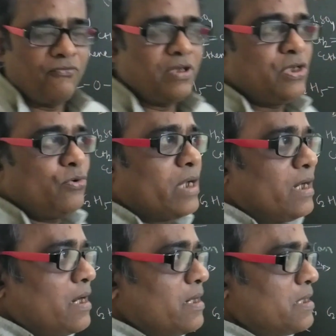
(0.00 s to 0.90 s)
which you can
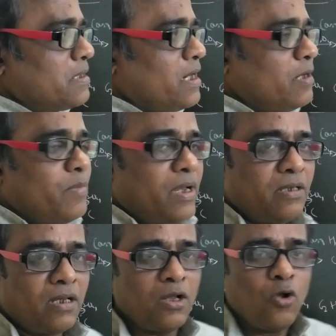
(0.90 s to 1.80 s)
understand by
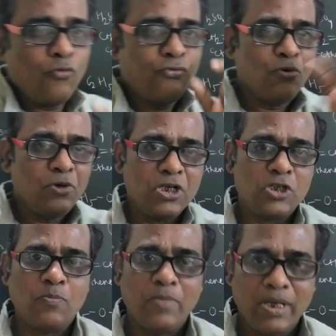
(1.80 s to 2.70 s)
the fruity
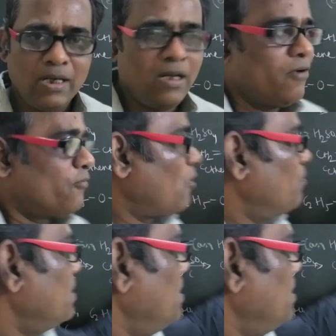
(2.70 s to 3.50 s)
smell from